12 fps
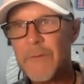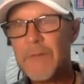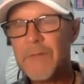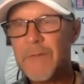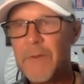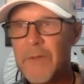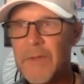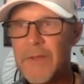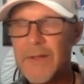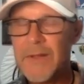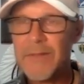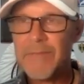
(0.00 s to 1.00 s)
And for
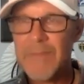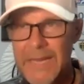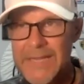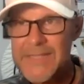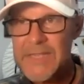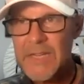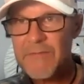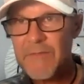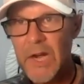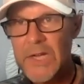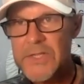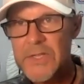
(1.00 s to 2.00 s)
the less
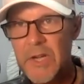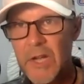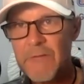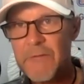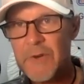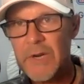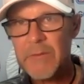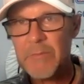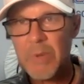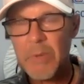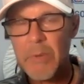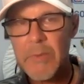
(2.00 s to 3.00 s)
advanced golfer, I'd
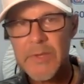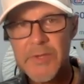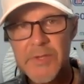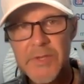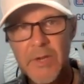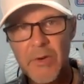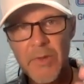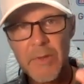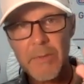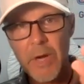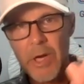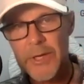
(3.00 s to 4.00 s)
probably just go with the
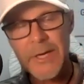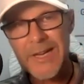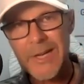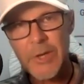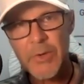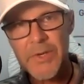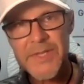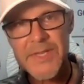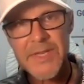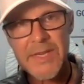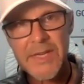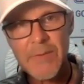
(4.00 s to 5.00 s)
ball in a lower
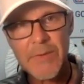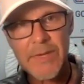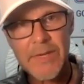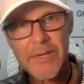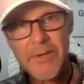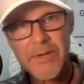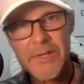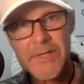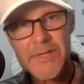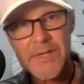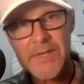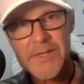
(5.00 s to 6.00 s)
tee when they're doing
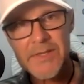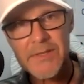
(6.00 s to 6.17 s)
this, yes?